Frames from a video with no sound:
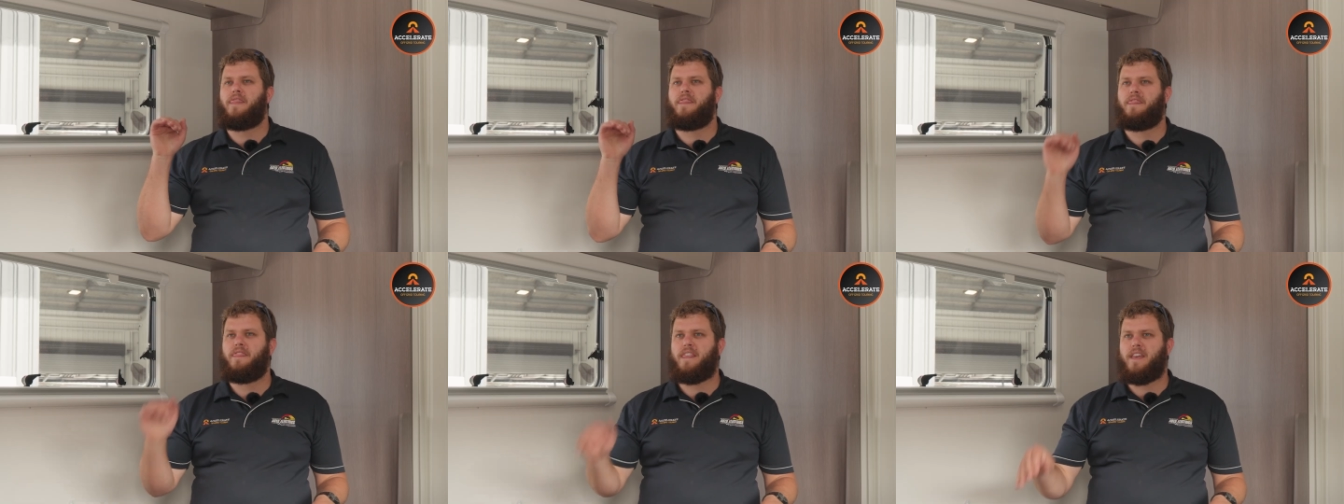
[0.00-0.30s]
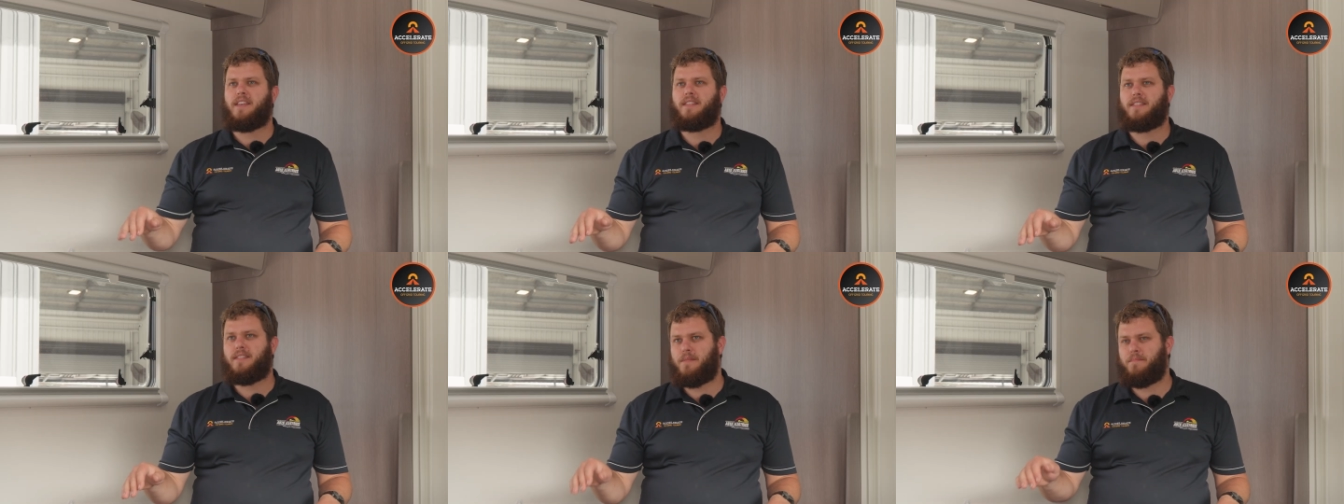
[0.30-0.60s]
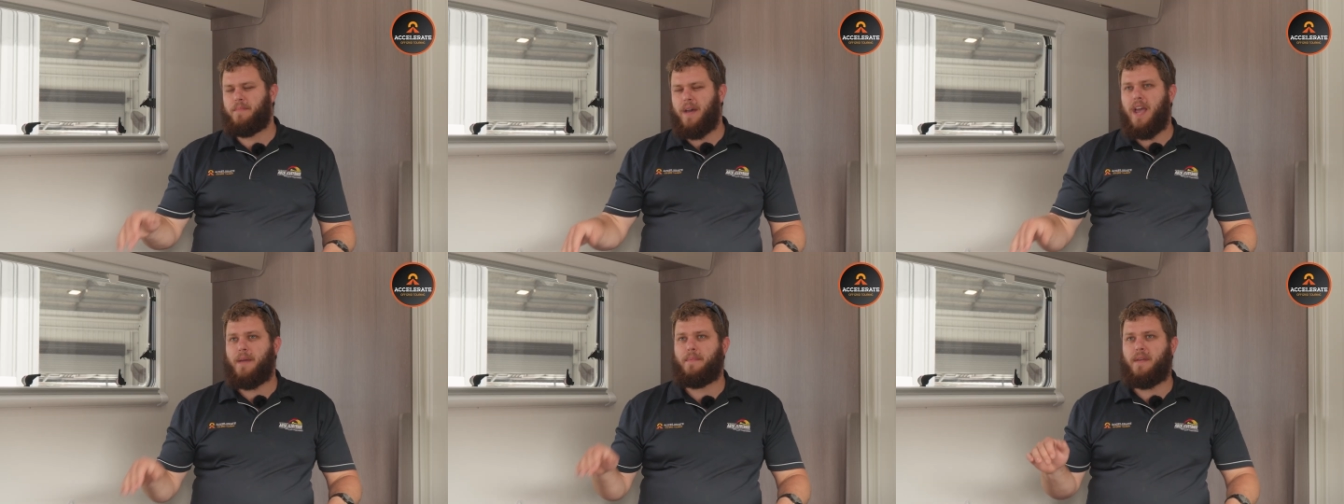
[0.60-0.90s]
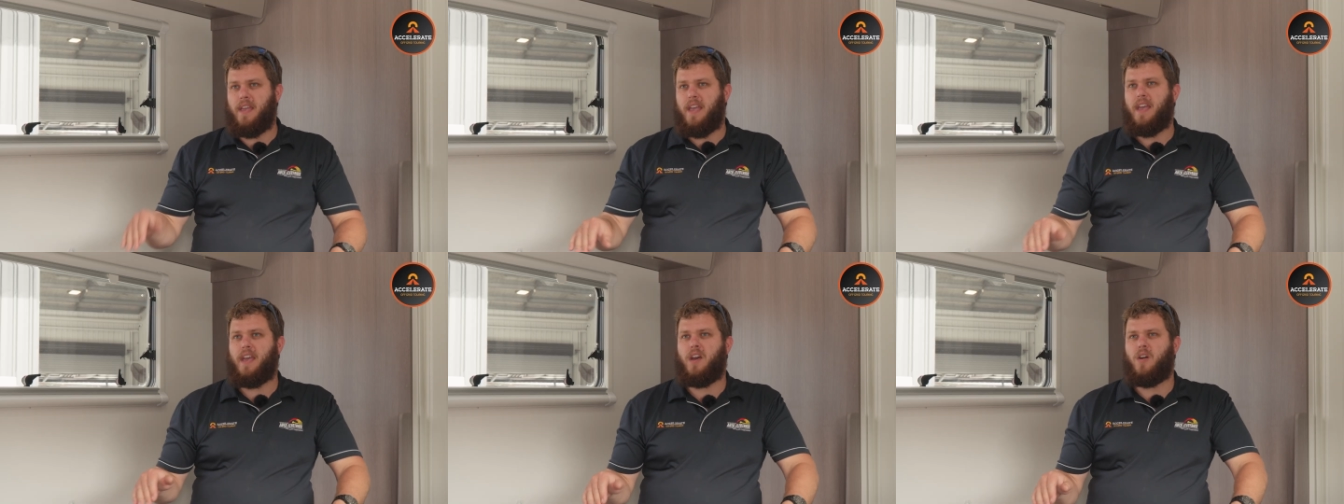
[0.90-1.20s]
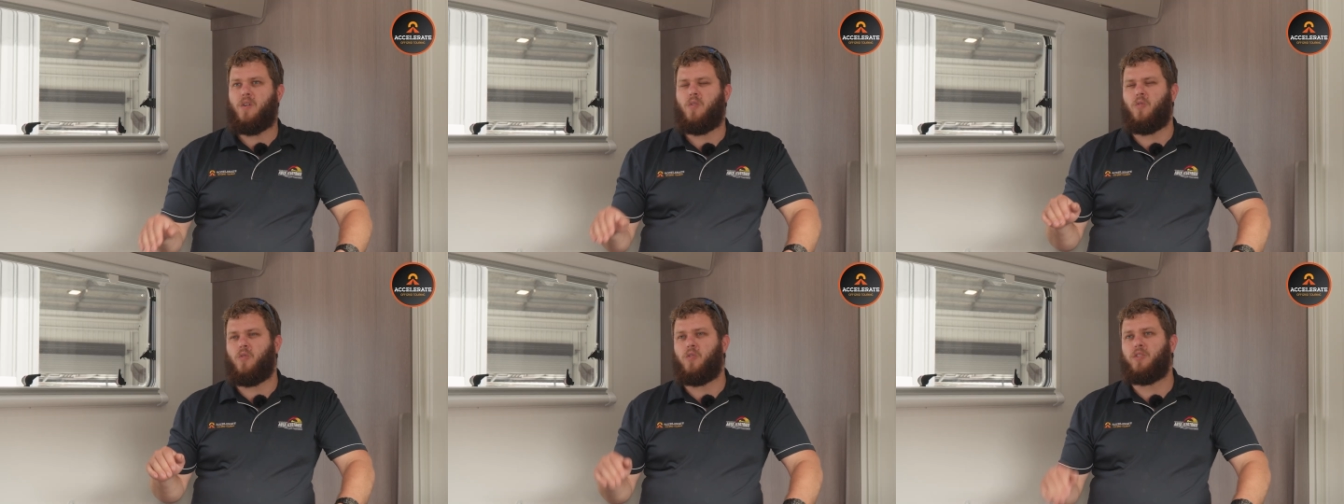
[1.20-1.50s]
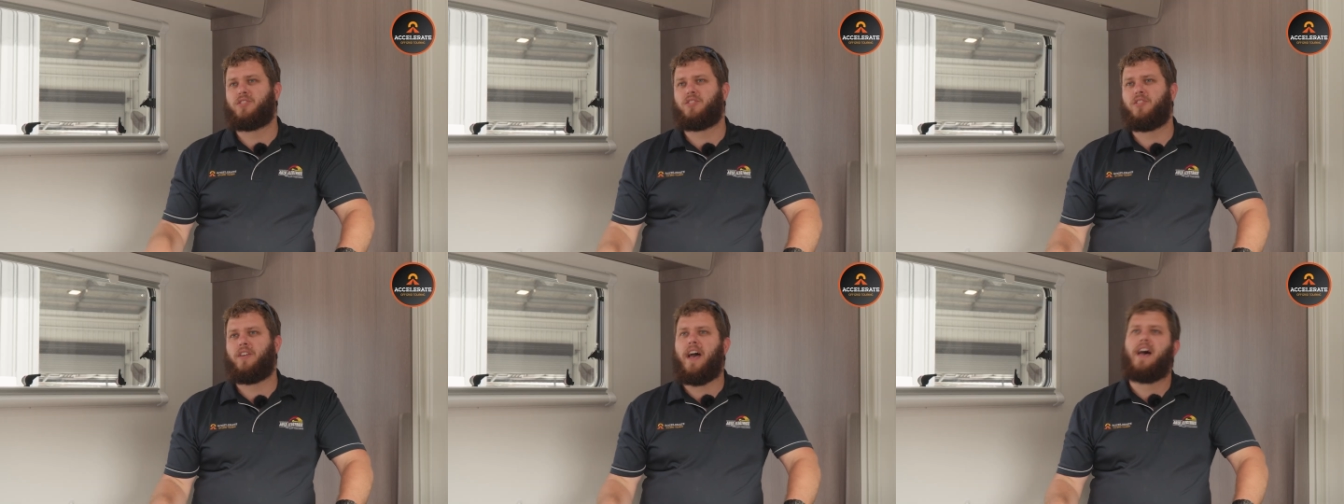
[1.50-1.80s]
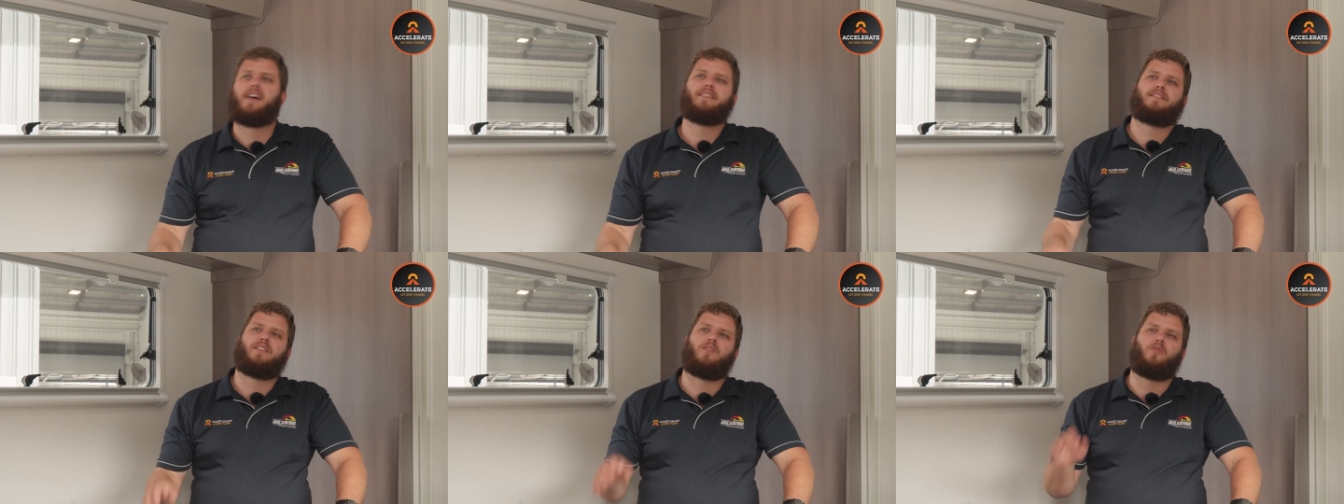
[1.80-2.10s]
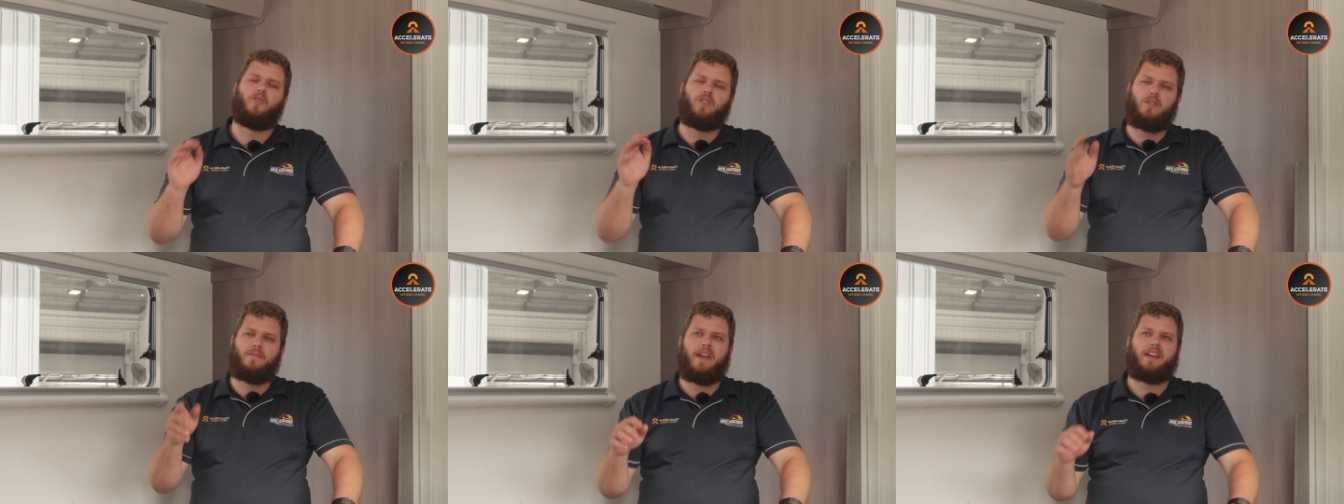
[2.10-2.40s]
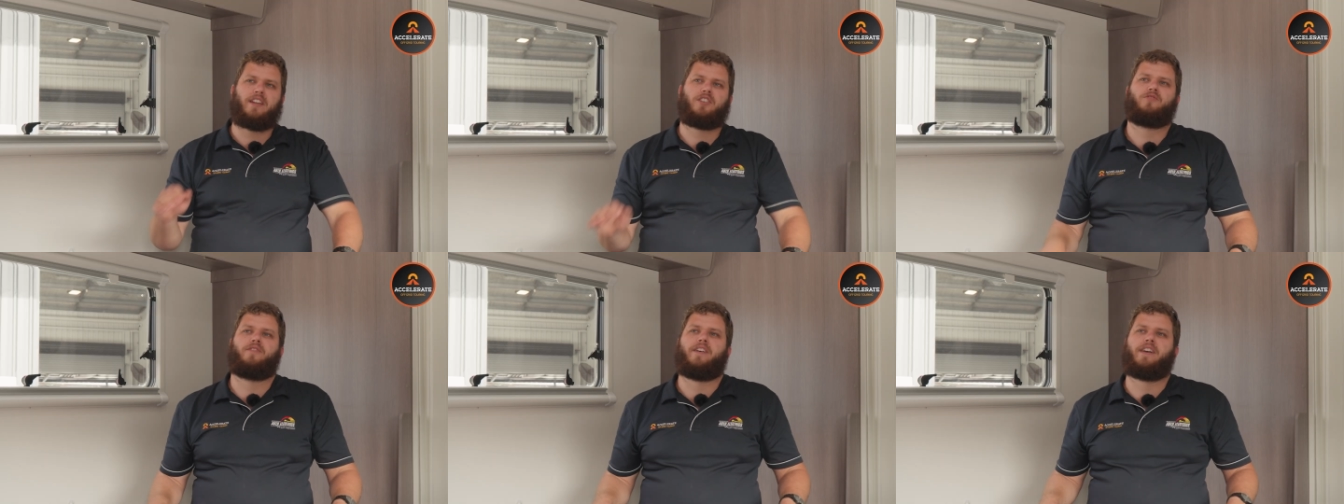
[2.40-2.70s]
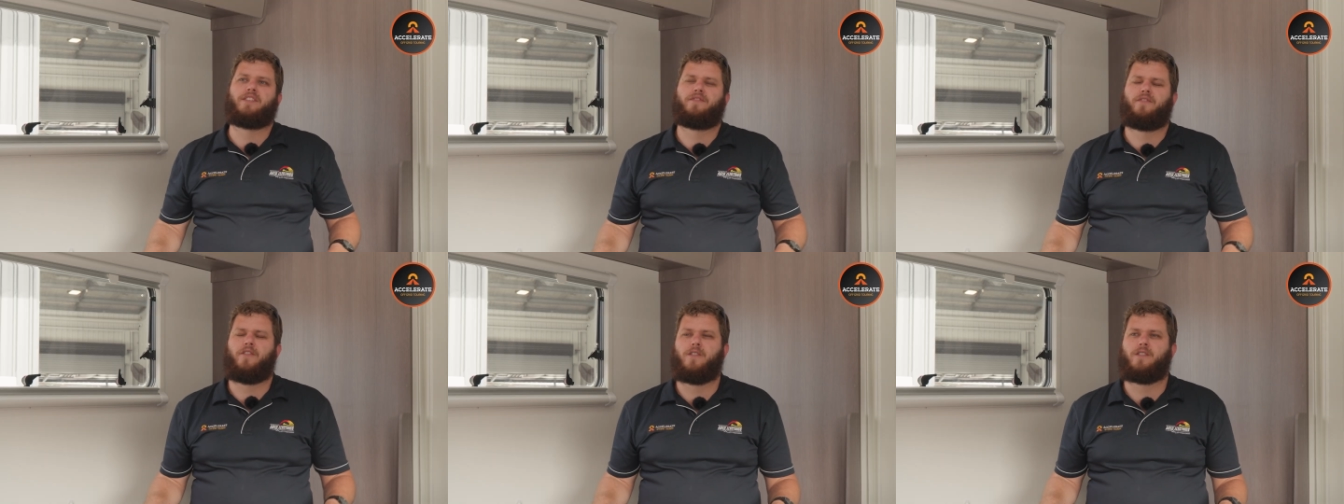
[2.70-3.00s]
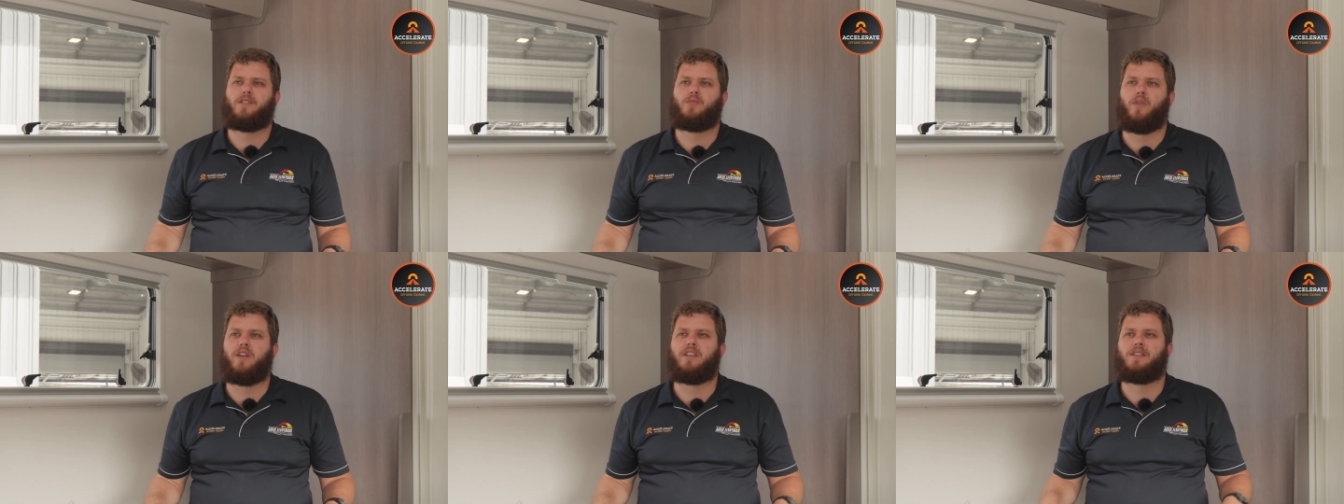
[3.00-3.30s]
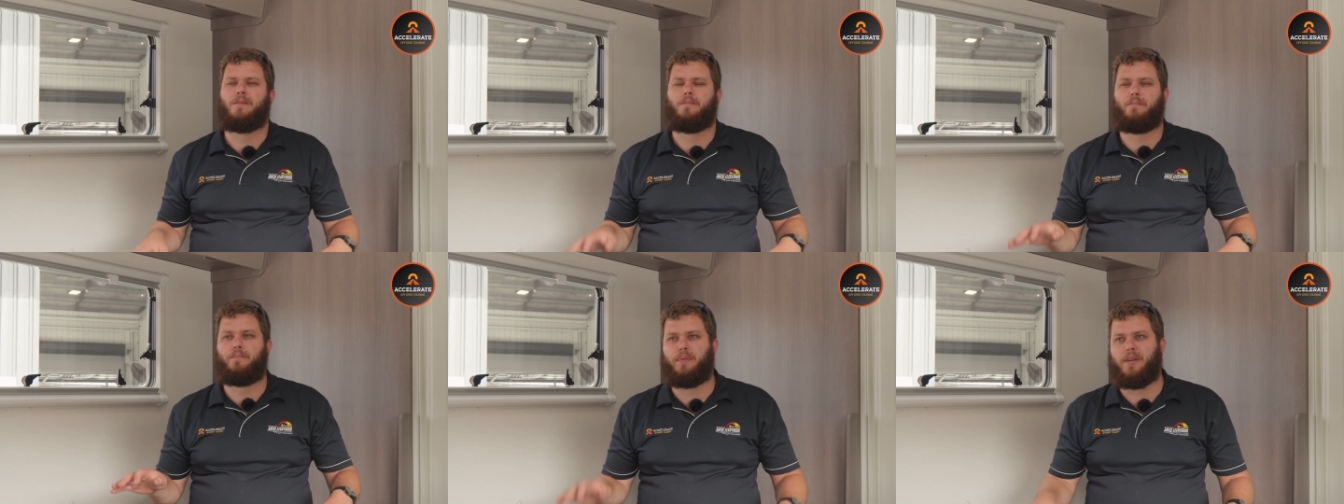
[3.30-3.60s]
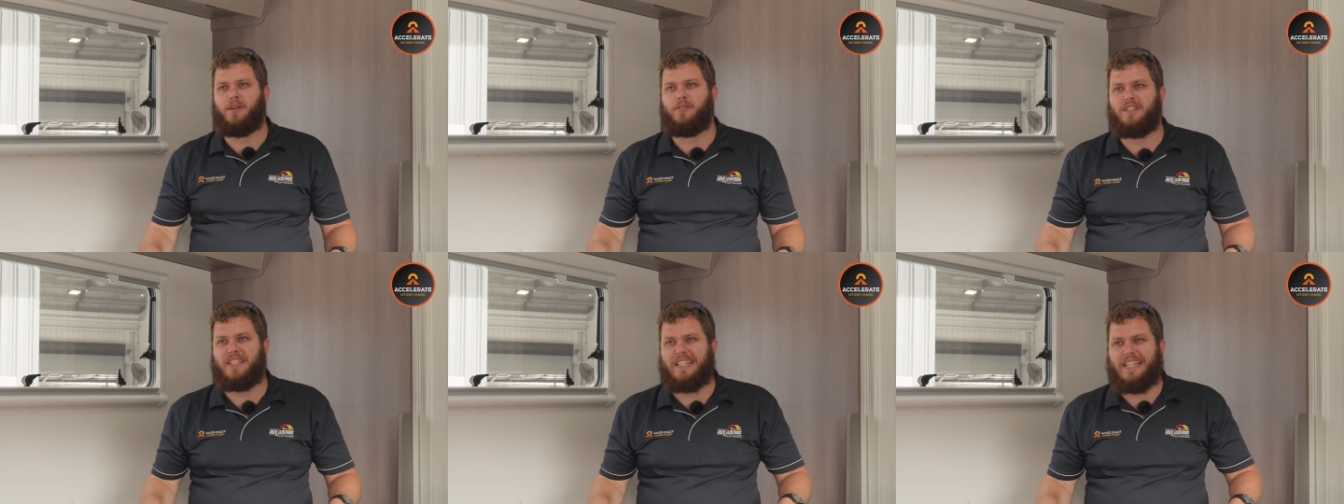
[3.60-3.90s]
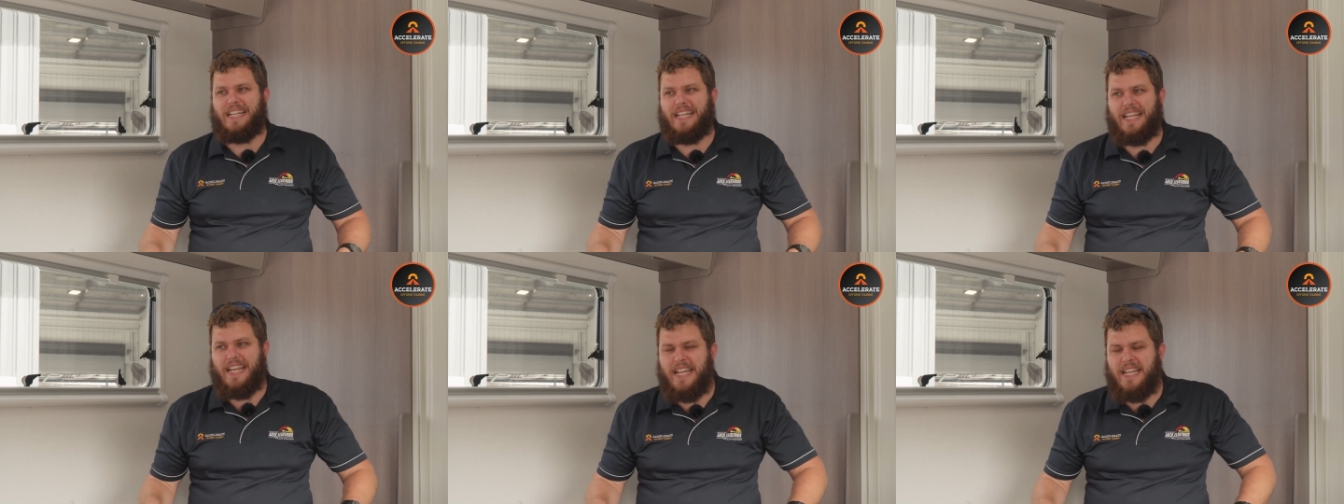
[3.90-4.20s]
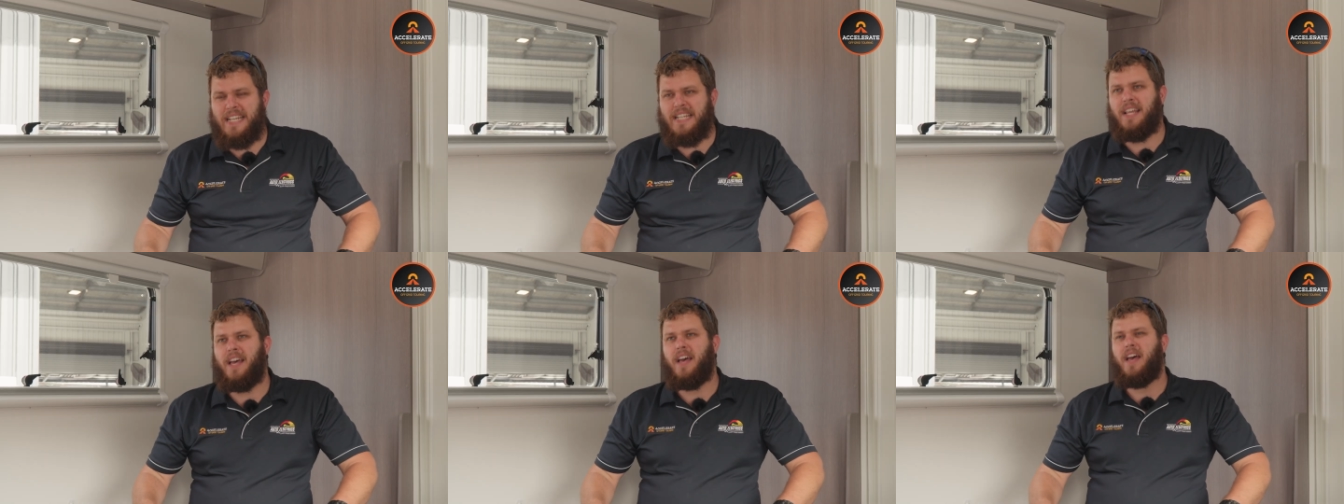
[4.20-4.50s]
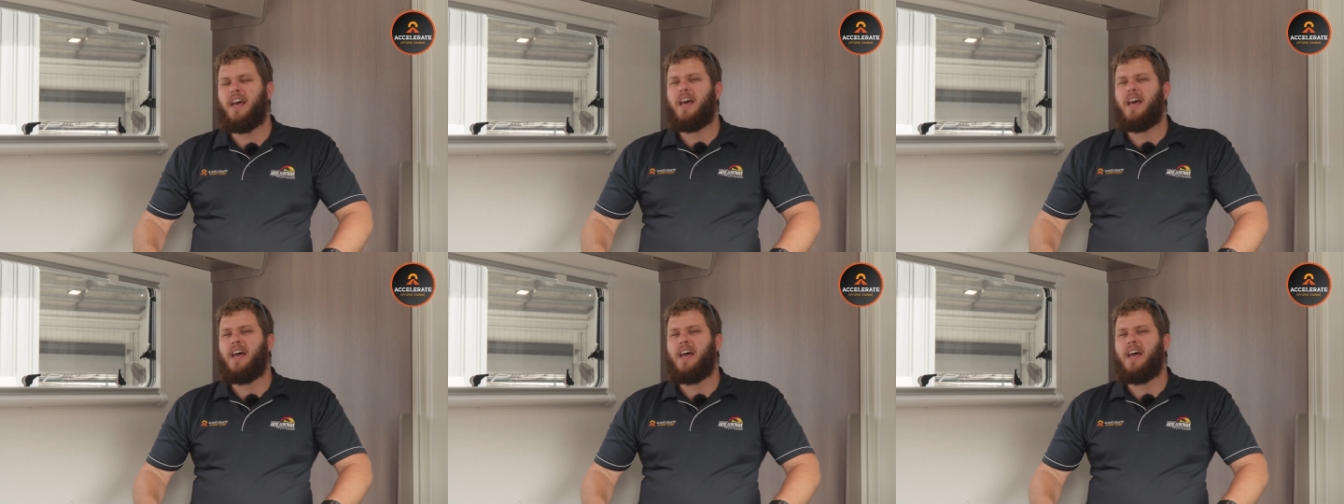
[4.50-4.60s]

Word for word: This baby here also has the automatic transfer switch built in,